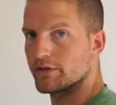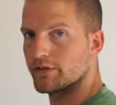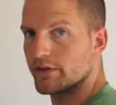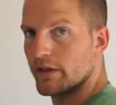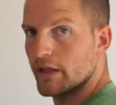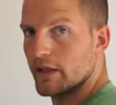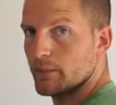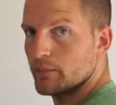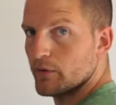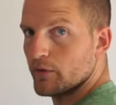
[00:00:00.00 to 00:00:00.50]

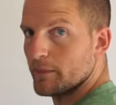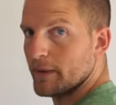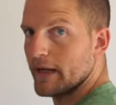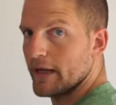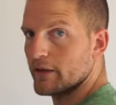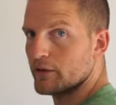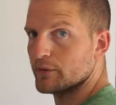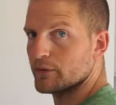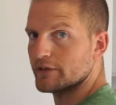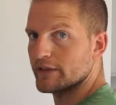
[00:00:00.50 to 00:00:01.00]
see, broom
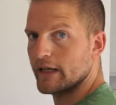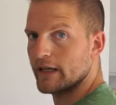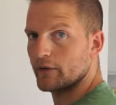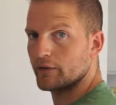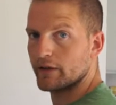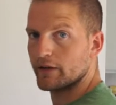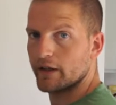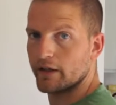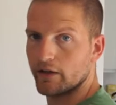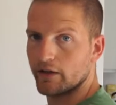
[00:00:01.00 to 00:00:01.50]
handle is now
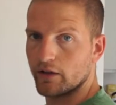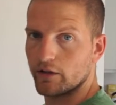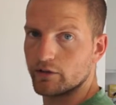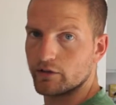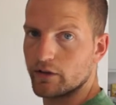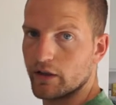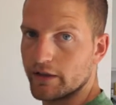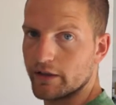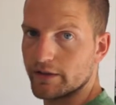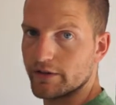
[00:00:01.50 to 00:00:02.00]
on there and I look
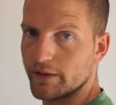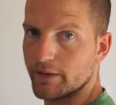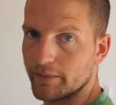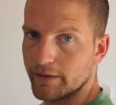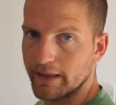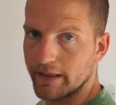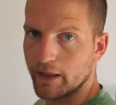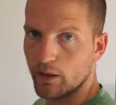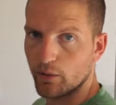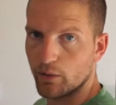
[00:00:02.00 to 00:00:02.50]
like
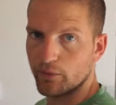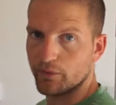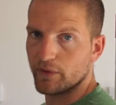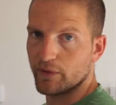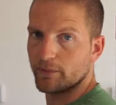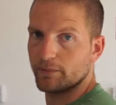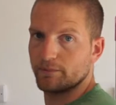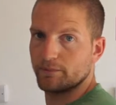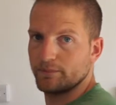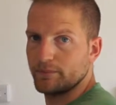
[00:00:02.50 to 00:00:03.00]
something out of
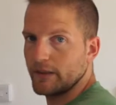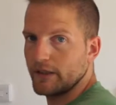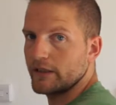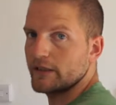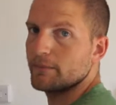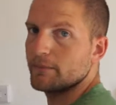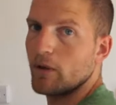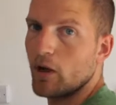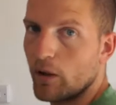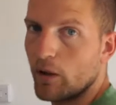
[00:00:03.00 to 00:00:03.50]
a bloody
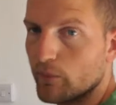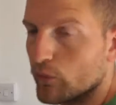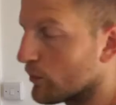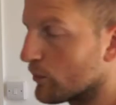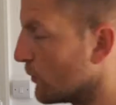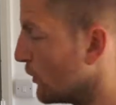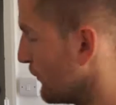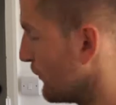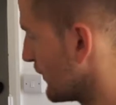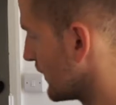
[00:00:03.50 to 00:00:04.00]
Marvel
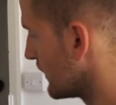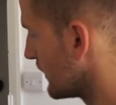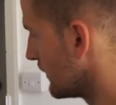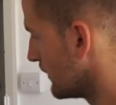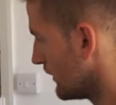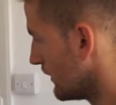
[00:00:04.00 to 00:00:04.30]
movie.